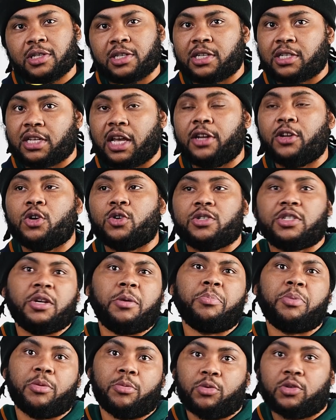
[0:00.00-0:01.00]
Because I know
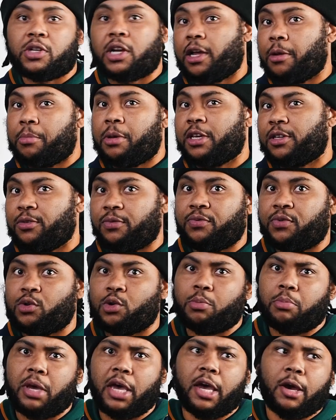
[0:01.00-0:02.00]
some people try to make you
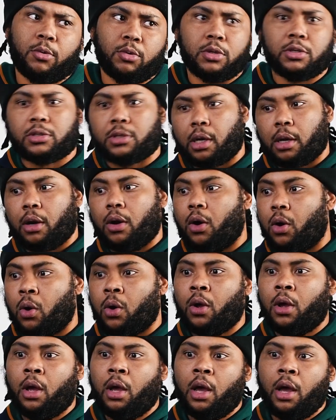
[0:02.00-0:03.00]
feel bad where it's like, oh,